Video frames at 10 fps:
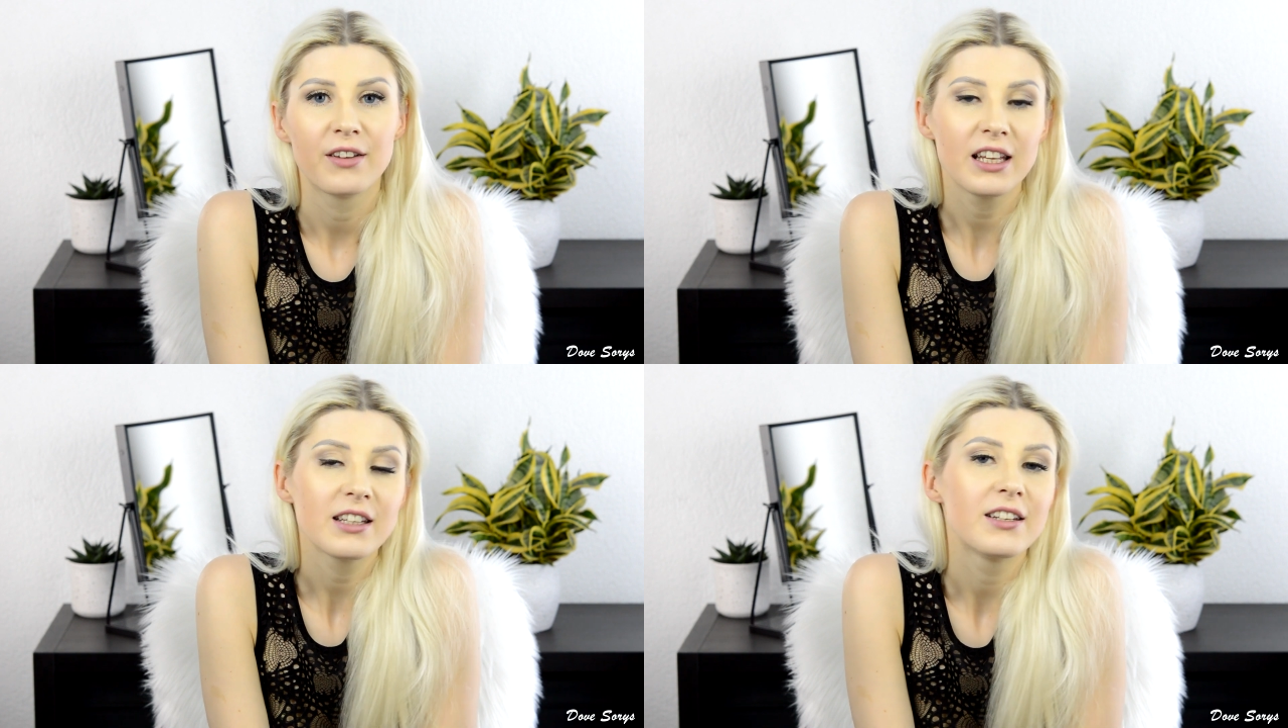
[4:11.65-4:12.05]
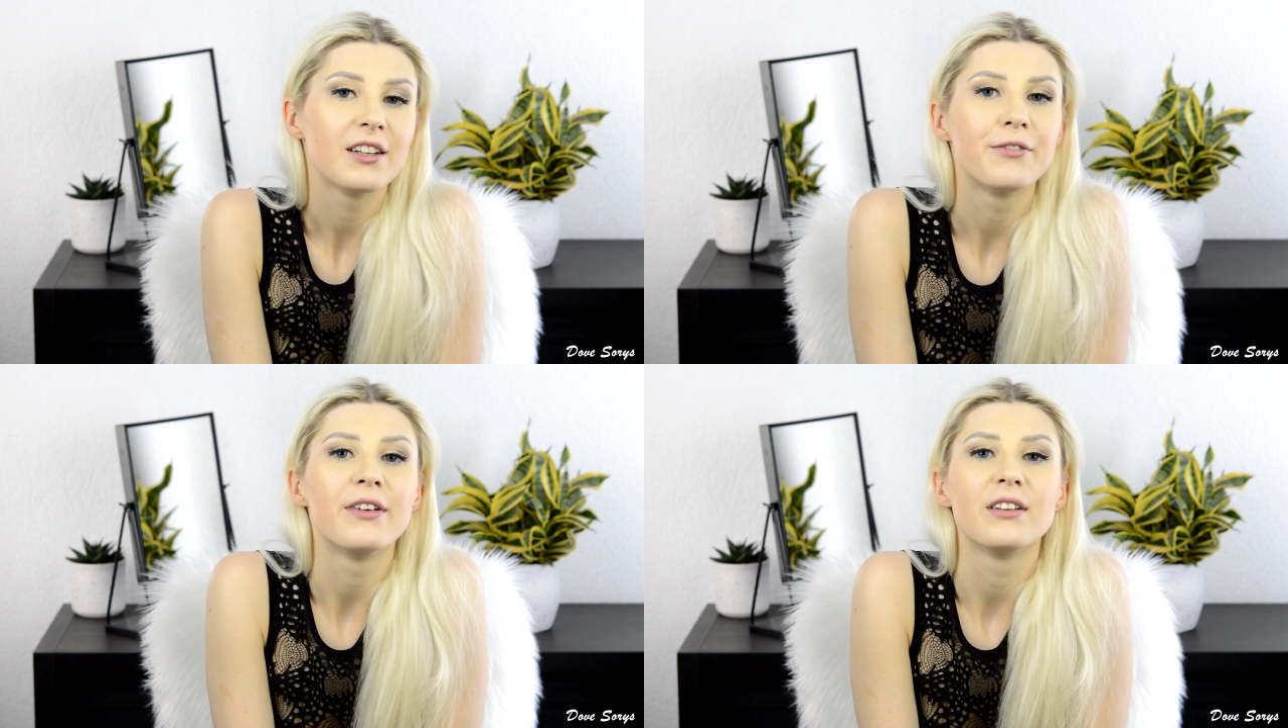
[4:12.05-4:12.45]
The lady
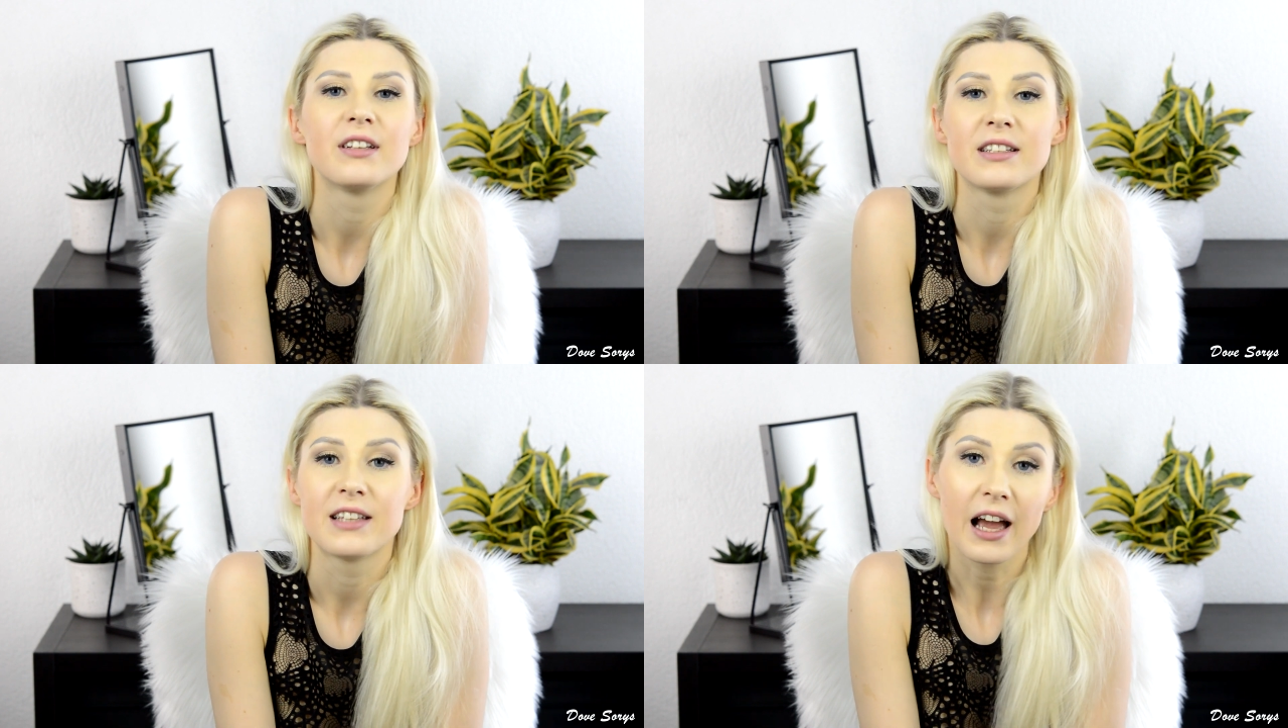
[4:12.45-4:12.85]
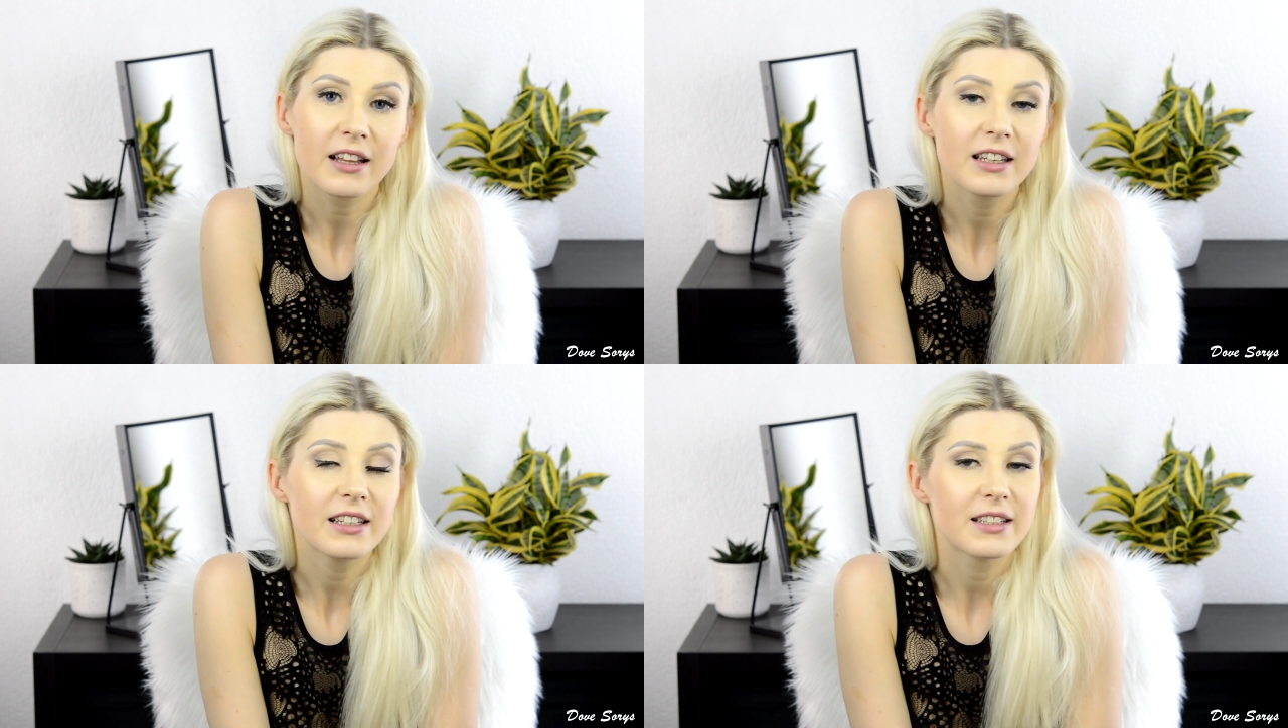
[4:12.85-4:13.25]
did the
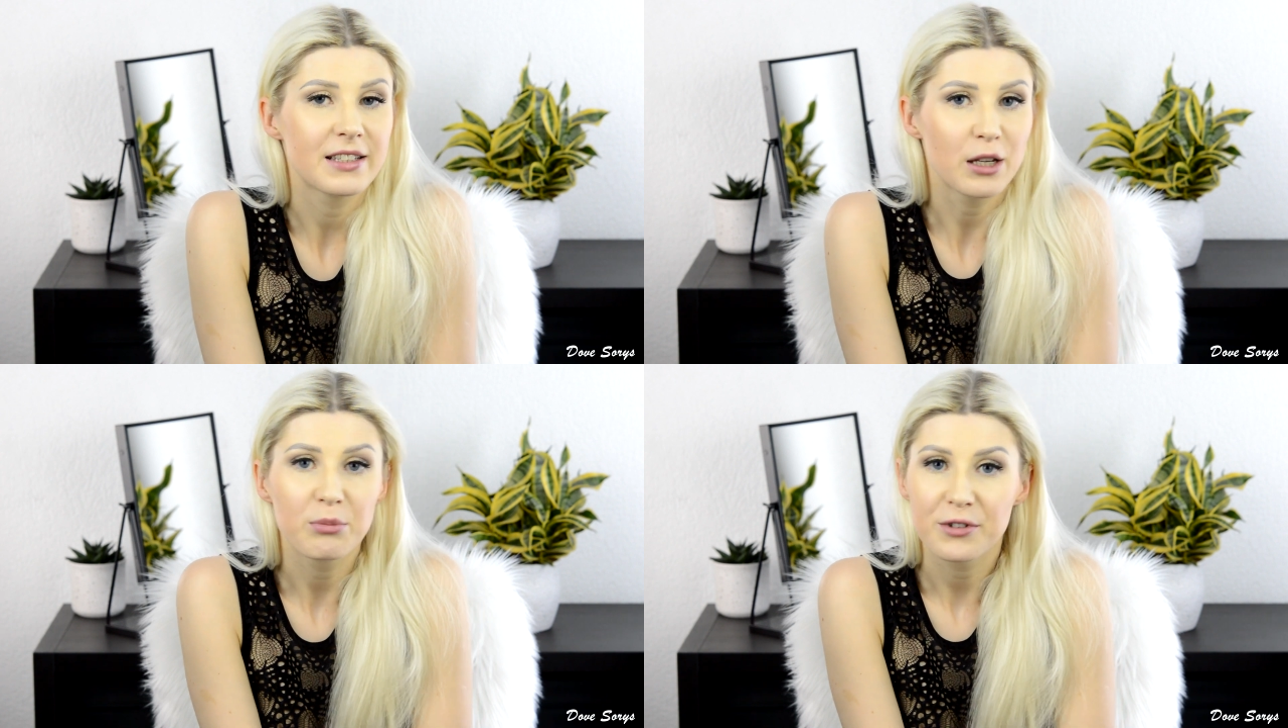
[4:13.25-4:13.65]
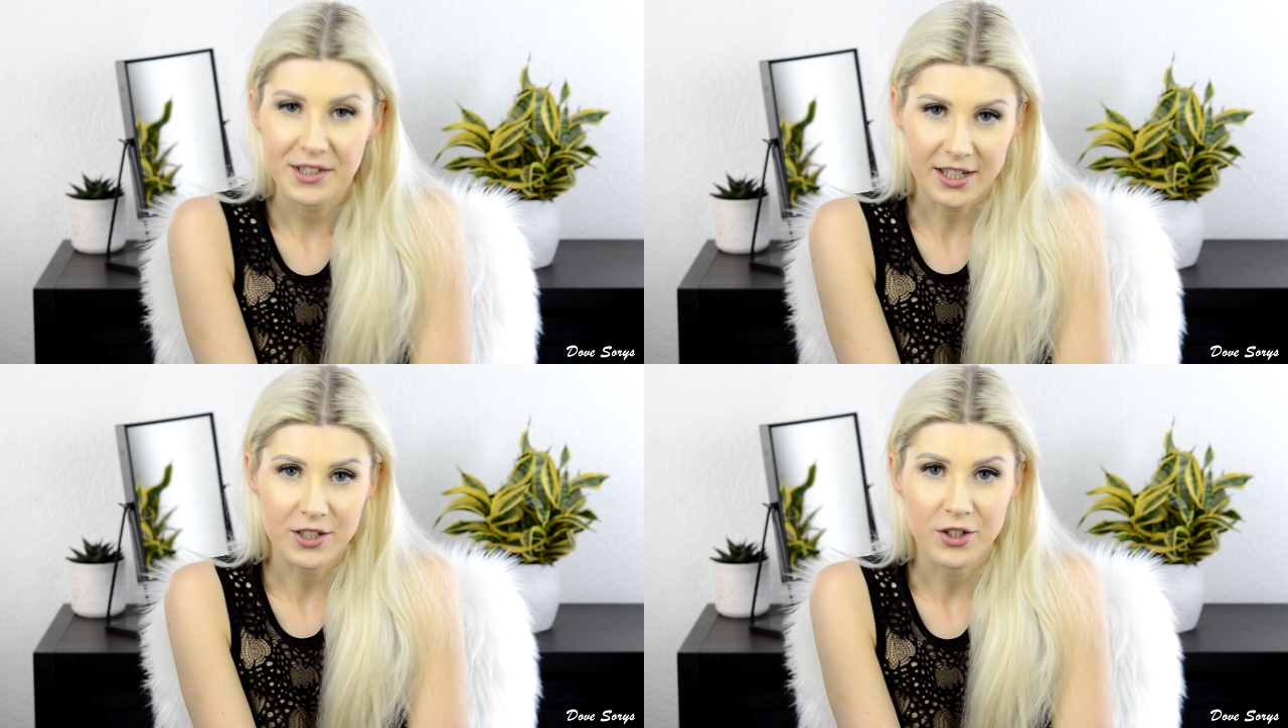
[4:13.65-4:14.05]
exactly same
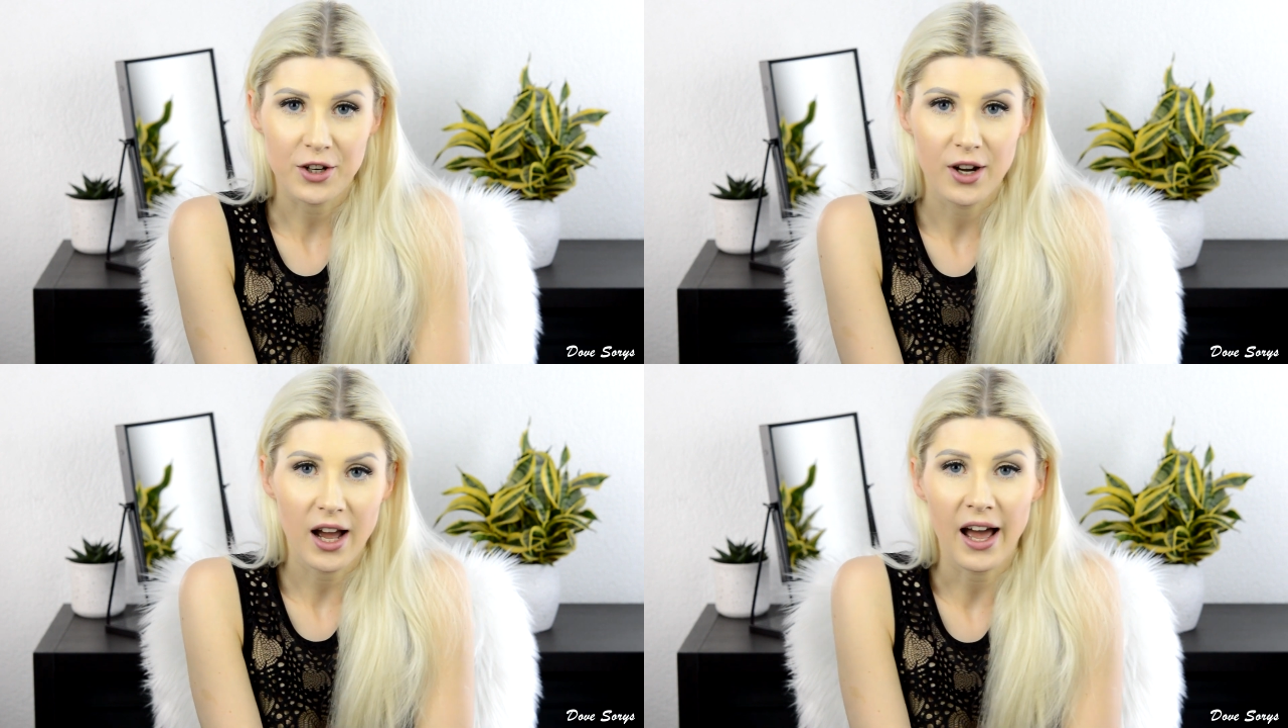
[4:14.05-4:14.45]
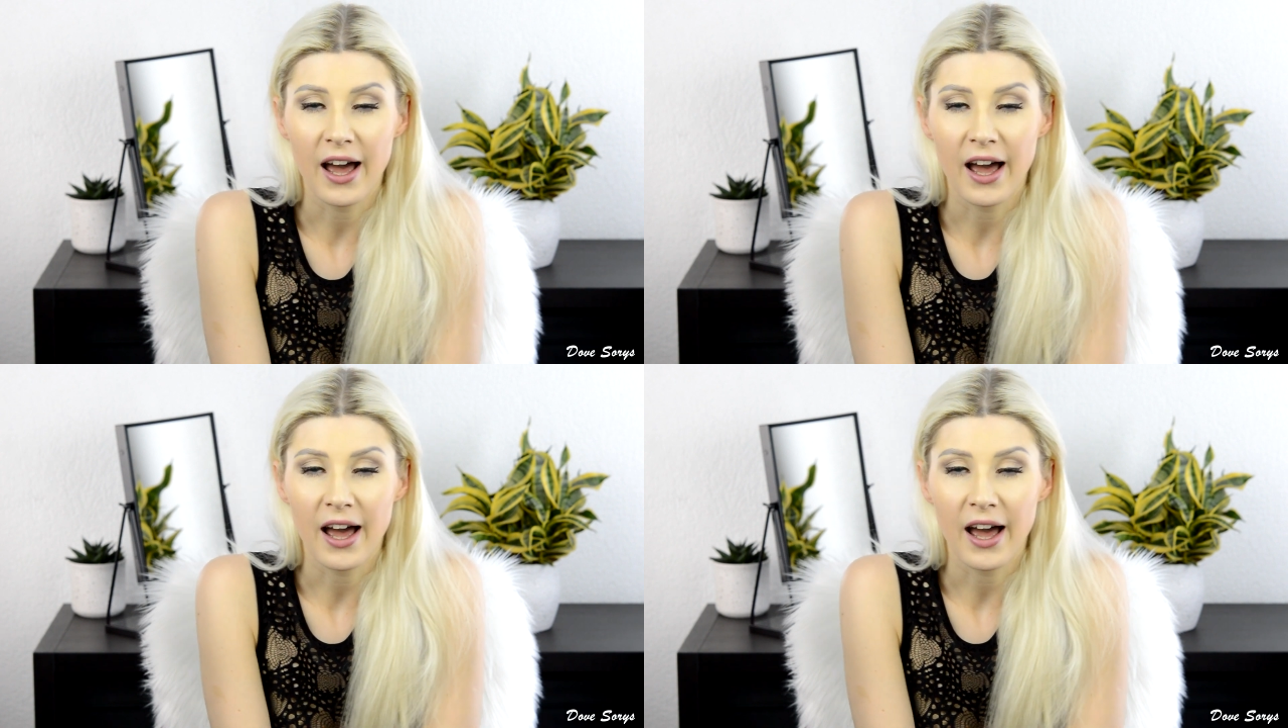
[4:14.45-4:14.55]
procedure.